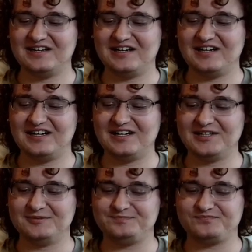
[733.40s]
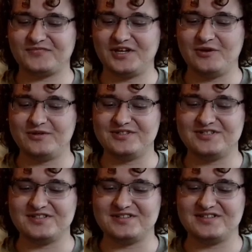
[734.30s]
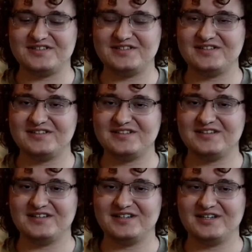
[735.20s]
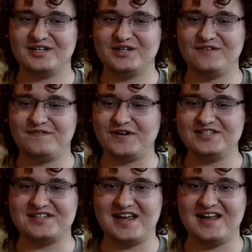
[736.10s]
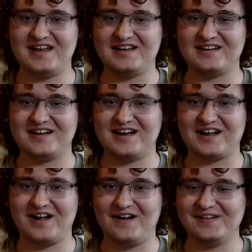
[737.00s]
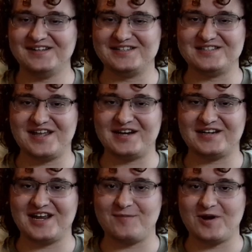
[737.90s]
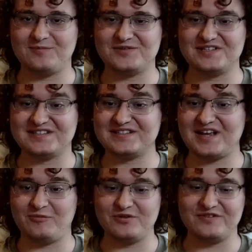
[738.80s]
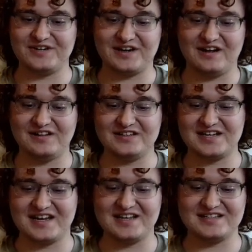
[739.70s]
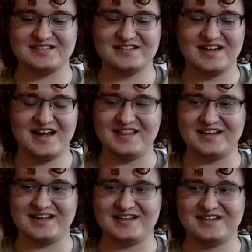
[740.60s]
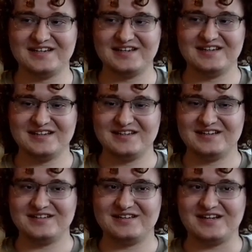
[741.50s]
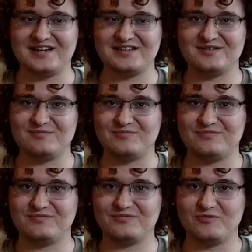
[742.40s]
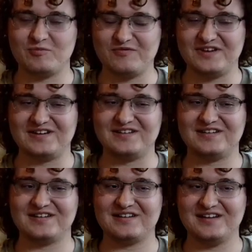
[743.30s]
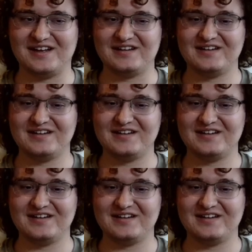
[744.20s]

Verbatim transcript: uh, it was just the first day uh, college that came up since I'll move into college. I guess I think I yeah we moved in. Yeah.